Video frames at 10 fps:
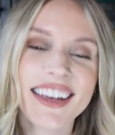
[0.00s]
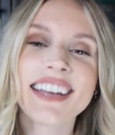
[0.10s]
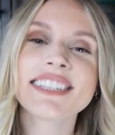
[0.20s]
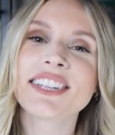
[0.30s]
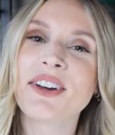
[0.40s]

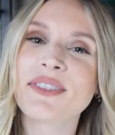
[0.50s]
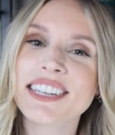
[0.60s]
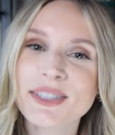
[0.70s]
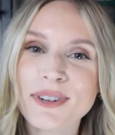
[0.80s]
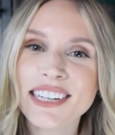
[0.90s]
So
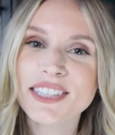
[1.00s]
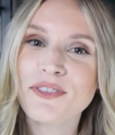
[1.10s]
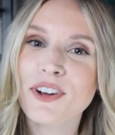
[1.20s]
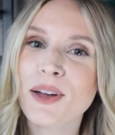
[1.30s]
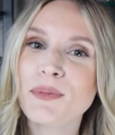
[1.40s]
this one is
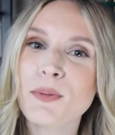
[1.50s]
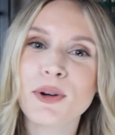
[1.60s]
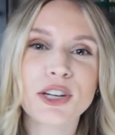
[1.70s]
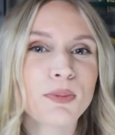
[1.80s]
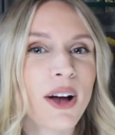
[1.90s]
from the
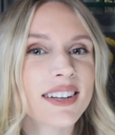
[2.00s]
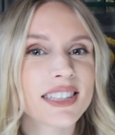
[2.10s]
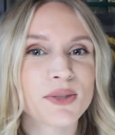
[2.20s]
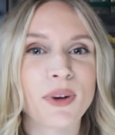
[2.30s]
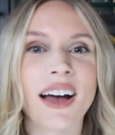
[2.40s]
Bookish Box
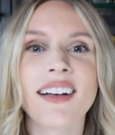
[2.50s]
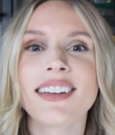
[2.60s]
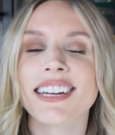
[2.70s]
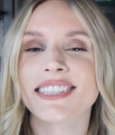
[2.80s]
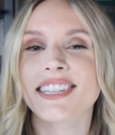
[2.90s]
as well,
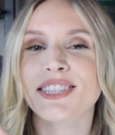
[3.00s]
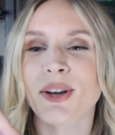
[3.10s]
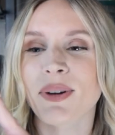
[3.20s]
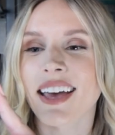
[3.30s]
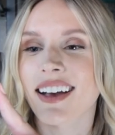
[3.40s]
and it's the
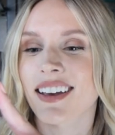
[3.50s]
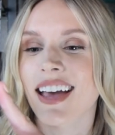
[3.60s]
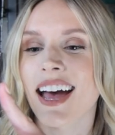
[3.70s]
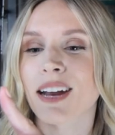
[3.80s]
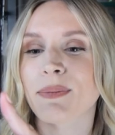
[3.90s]
Zodiac
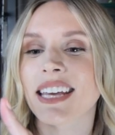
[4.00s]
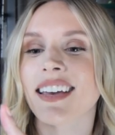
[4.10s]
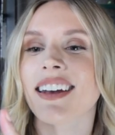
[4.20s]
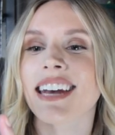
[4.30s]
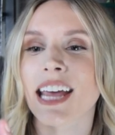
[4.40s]
Academy
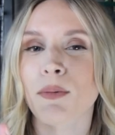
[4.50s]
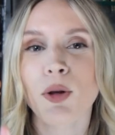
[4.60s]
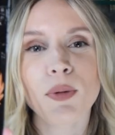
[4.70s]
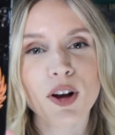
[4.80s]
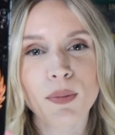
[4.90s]
enamel
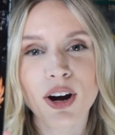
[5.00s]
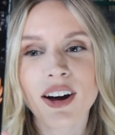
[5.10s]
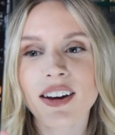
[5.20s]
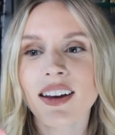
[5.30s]
bookmark.